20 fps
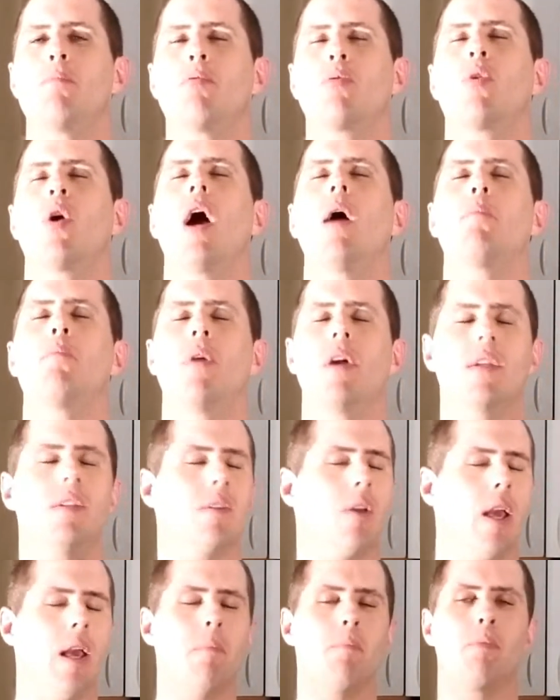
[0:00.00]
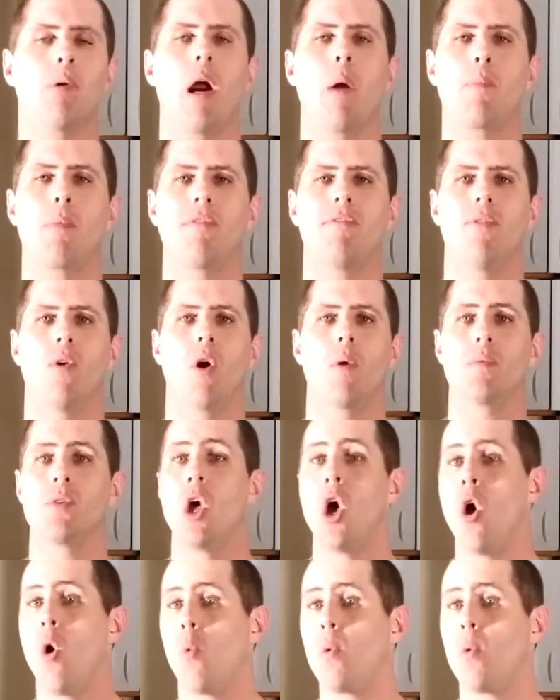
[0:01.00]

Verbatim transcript: proper, is improper forms.